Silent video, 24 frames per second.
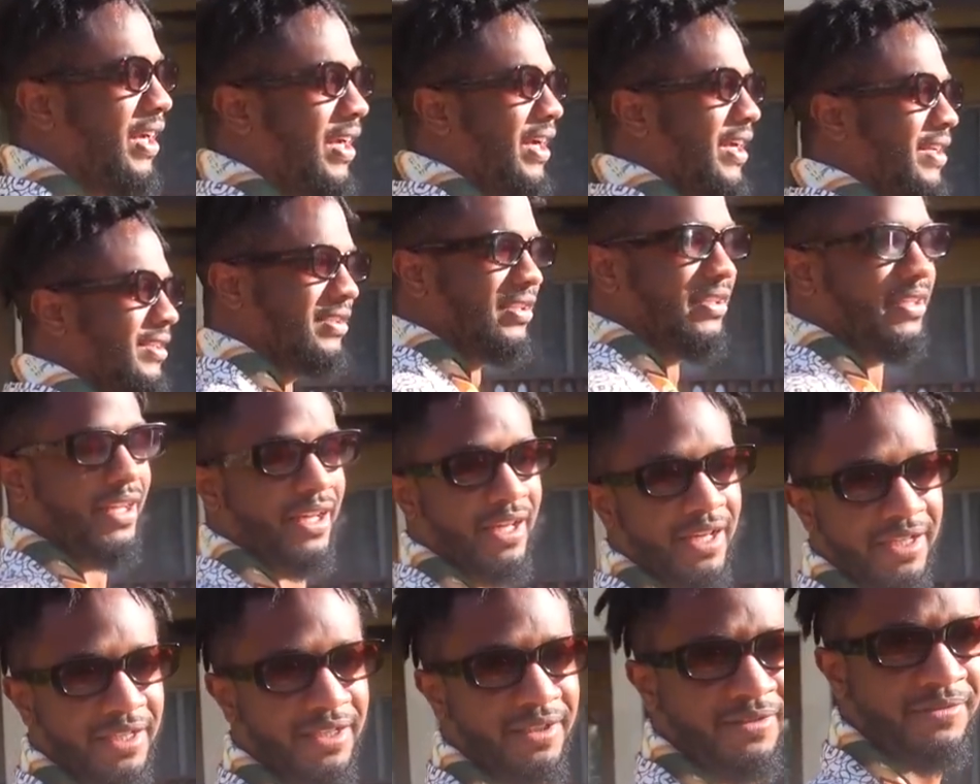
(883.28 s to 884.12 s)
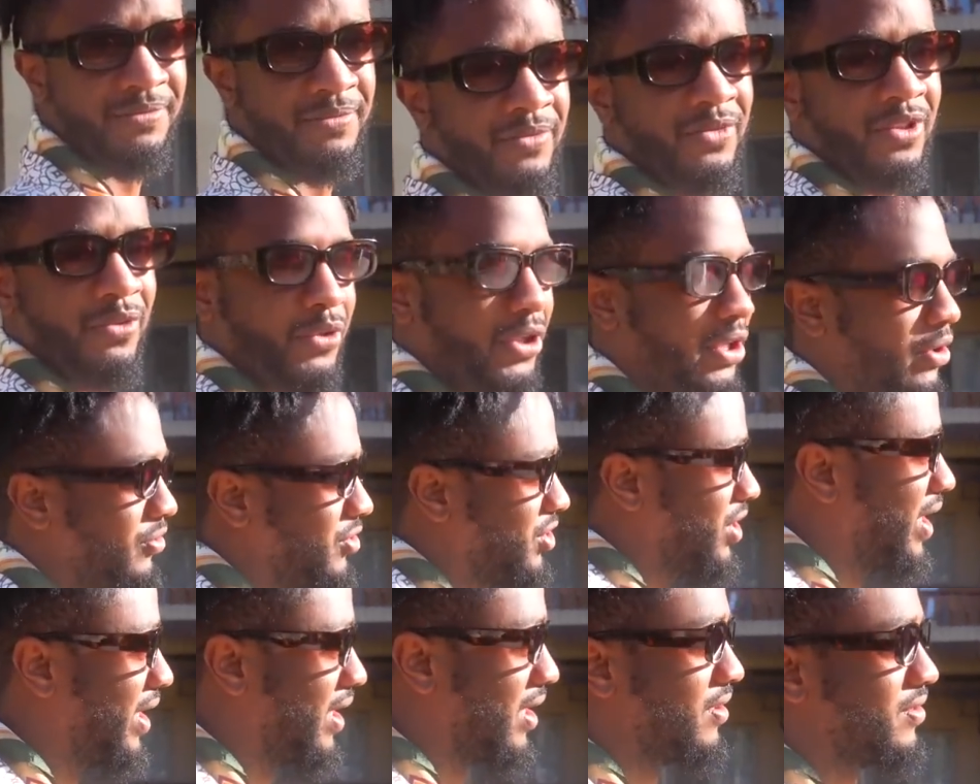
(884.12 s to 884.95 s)
And today, we're gonna
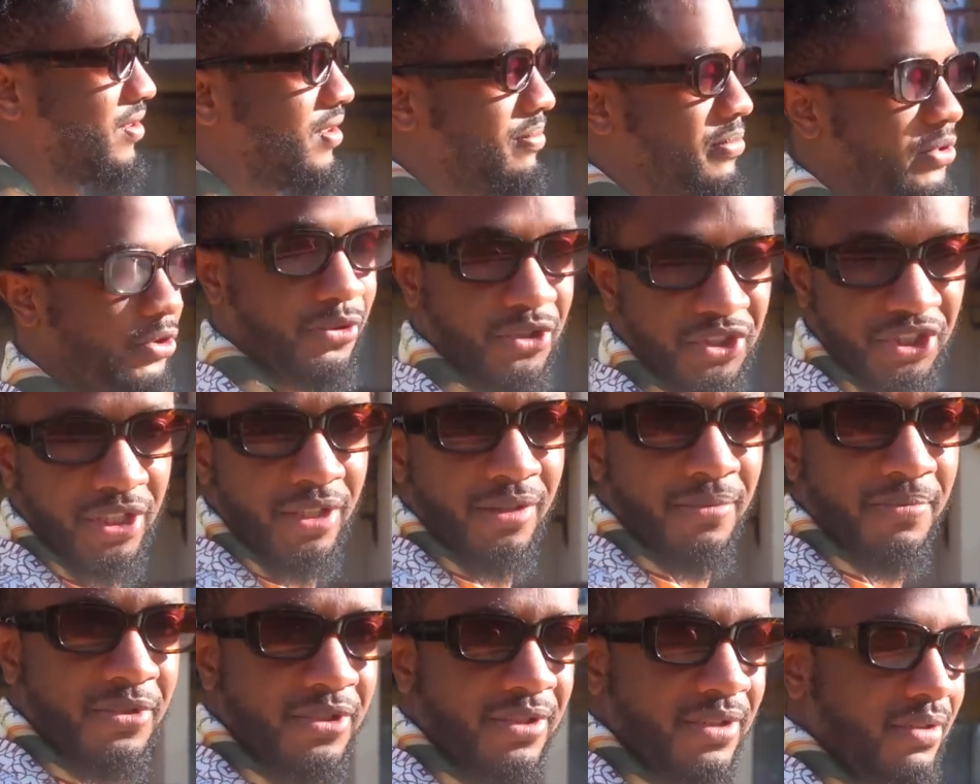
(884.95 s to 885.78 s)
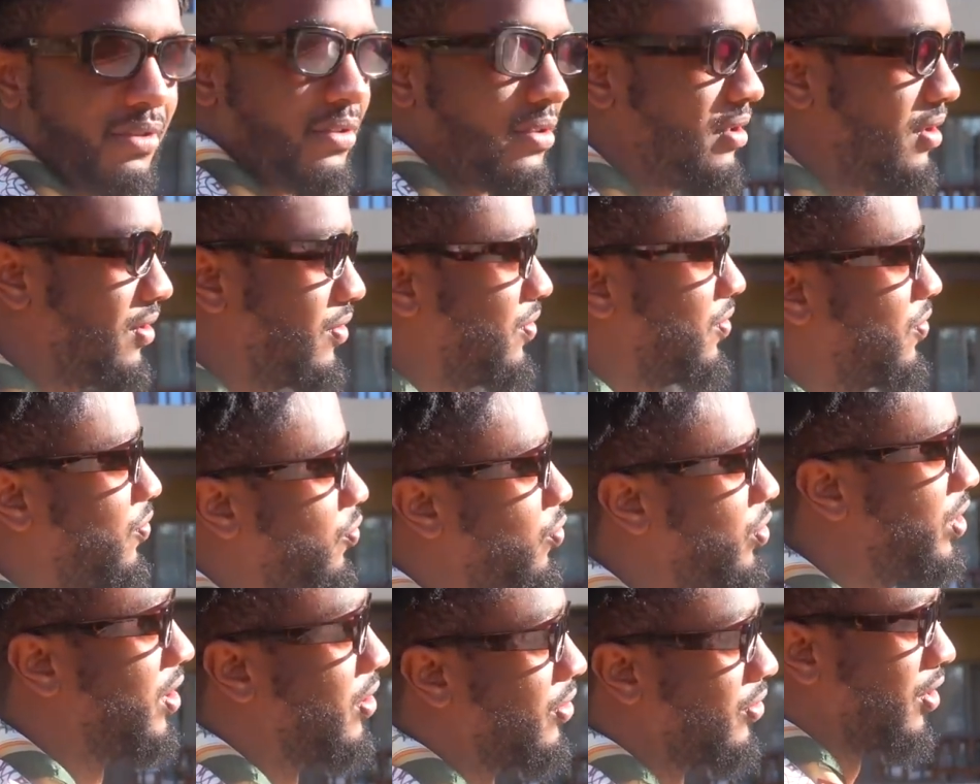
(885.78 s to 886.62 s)
check out some museums.
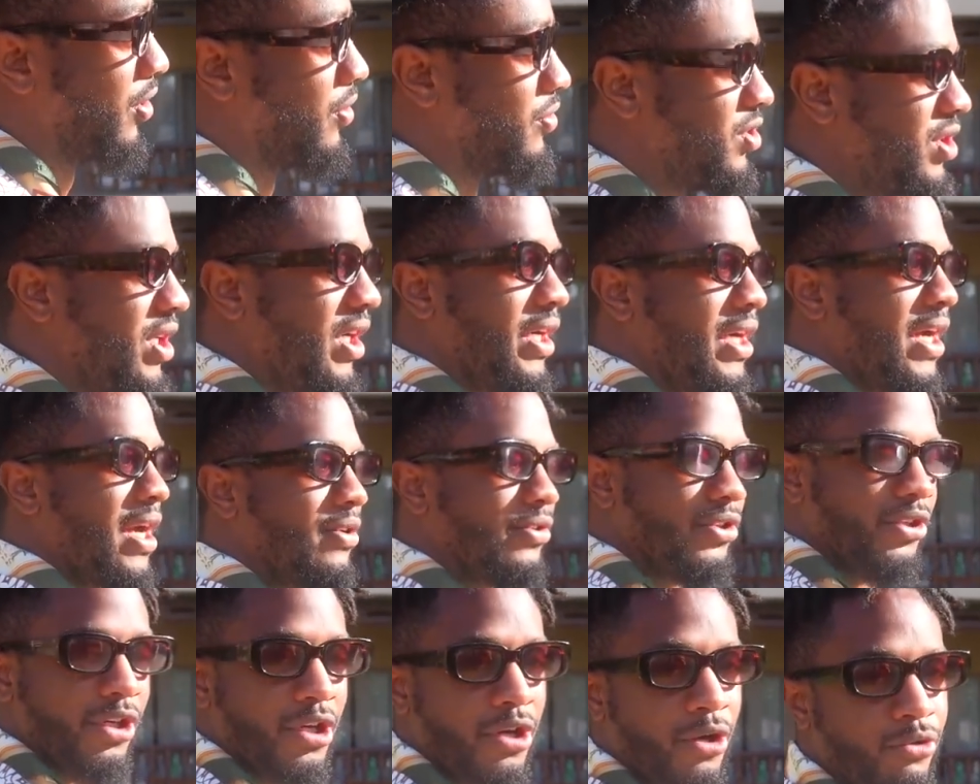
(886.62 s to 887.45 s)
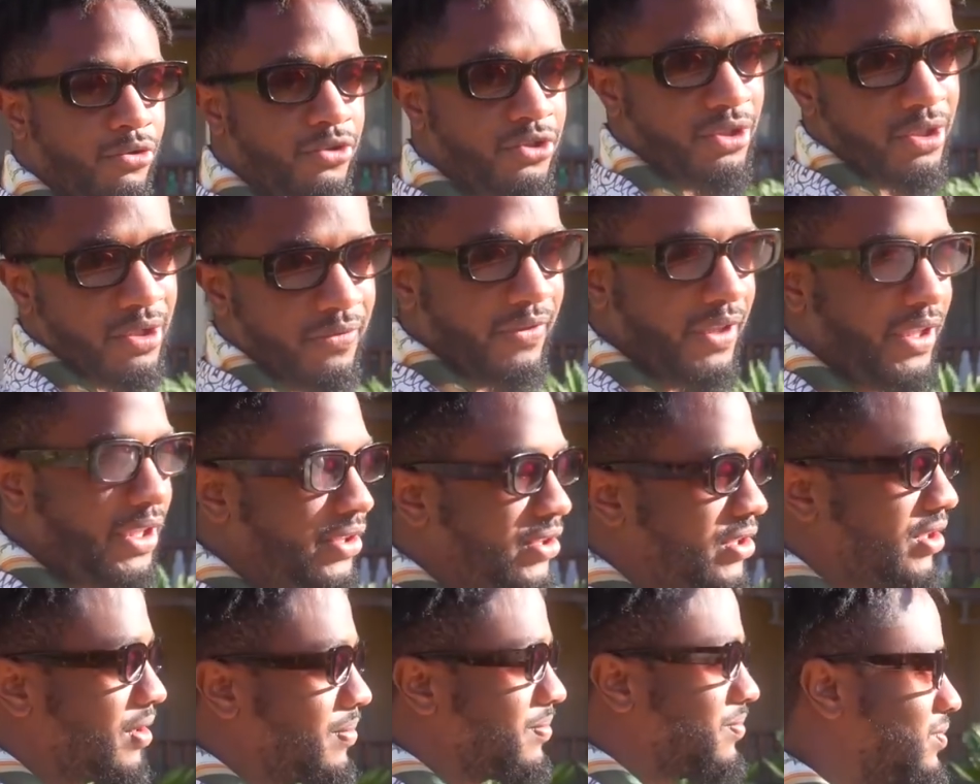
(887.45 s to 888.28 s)
We're gonna go check out the culture of
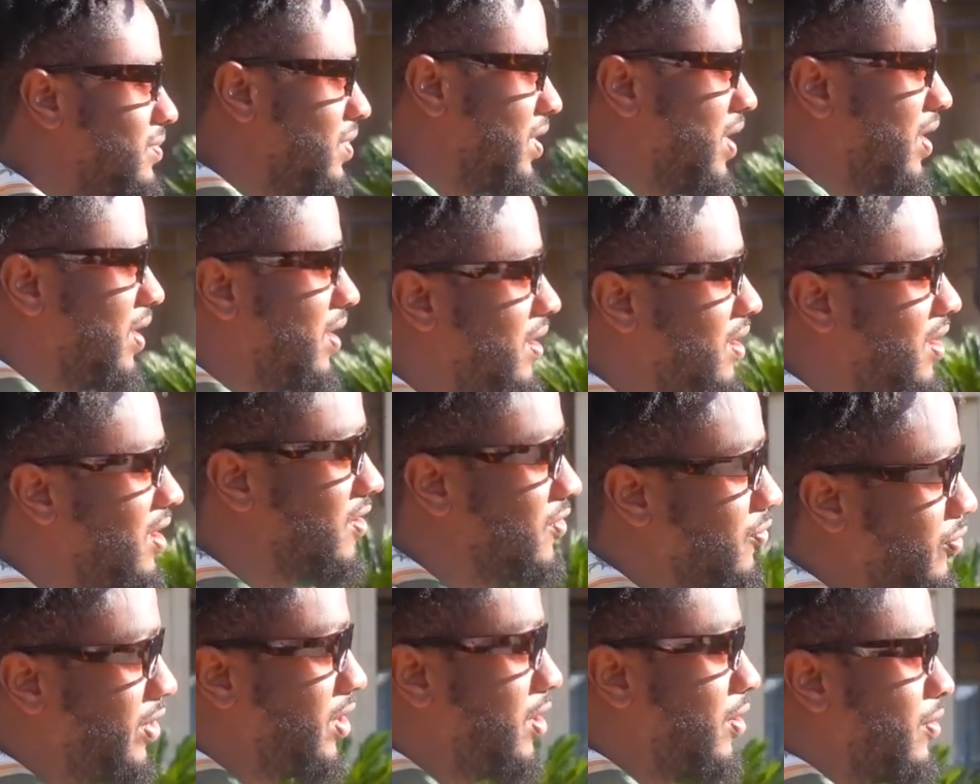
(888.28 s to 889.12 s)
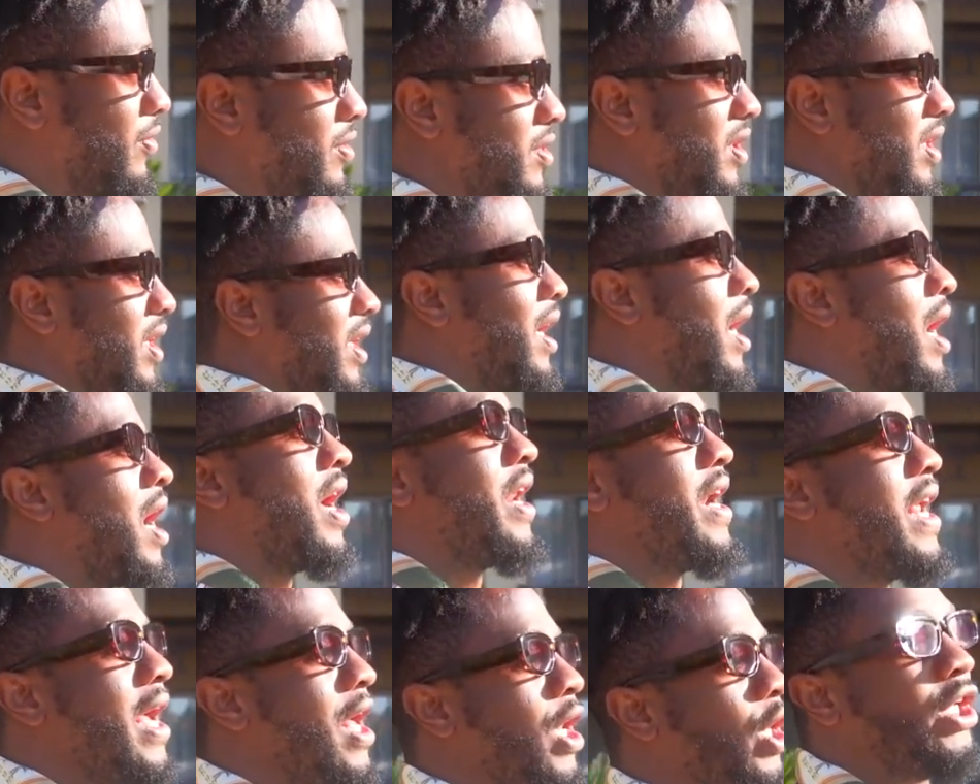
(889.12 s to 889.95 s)
Egypt, because we're going to the
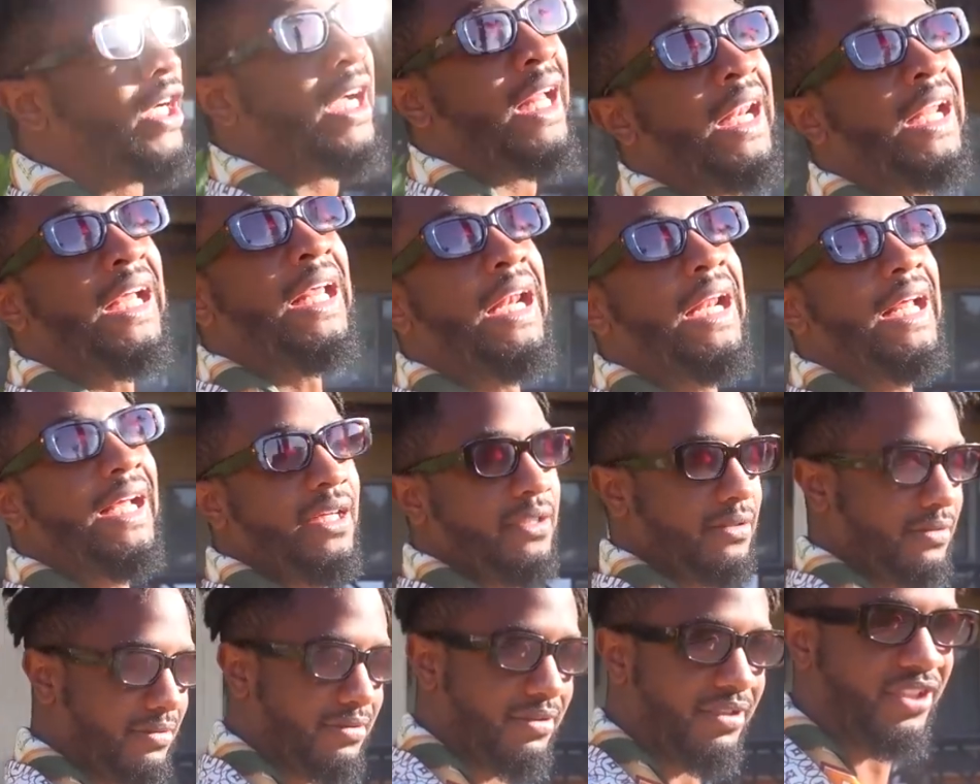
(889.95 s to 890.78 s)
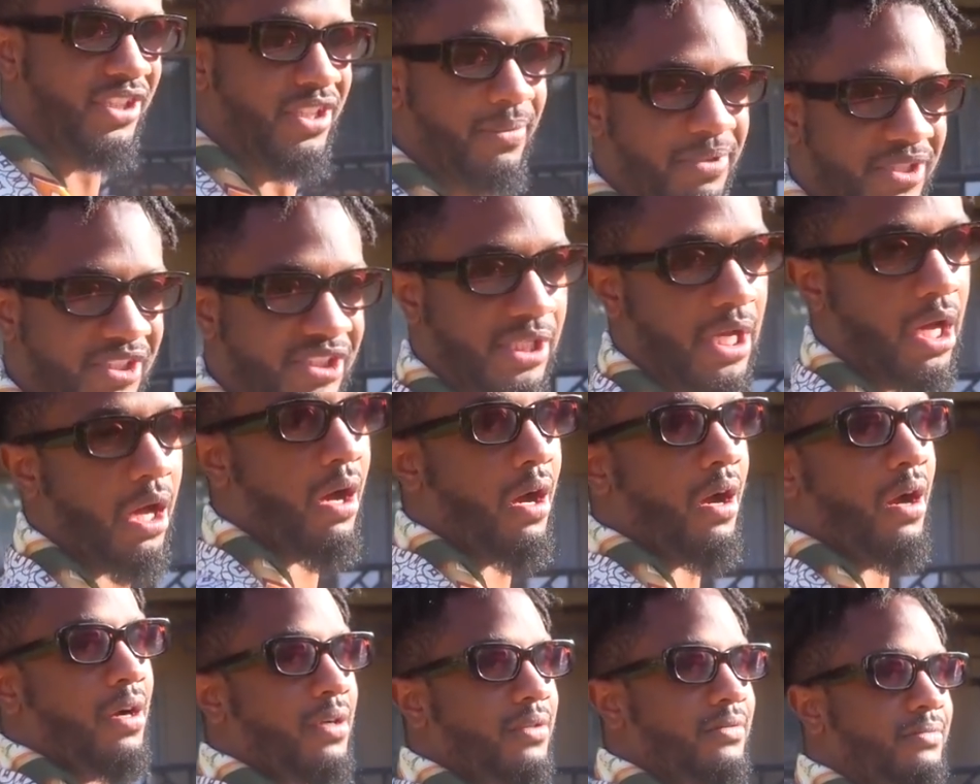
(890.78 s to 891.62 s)
Khan El Khalili the
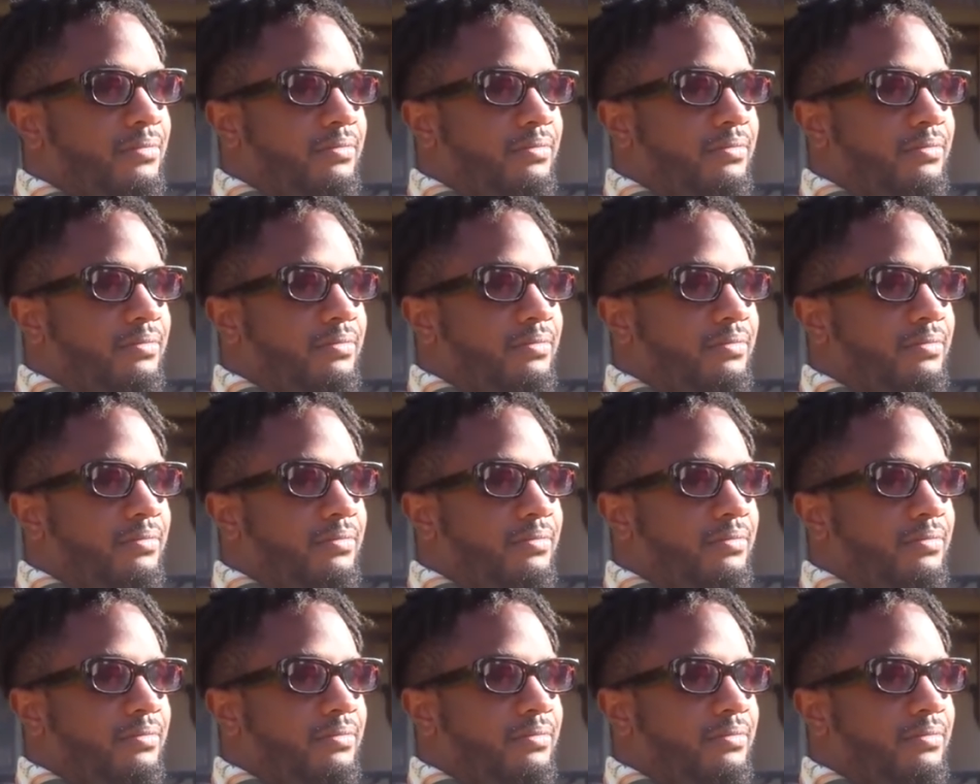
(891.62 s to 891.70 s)
bazaar.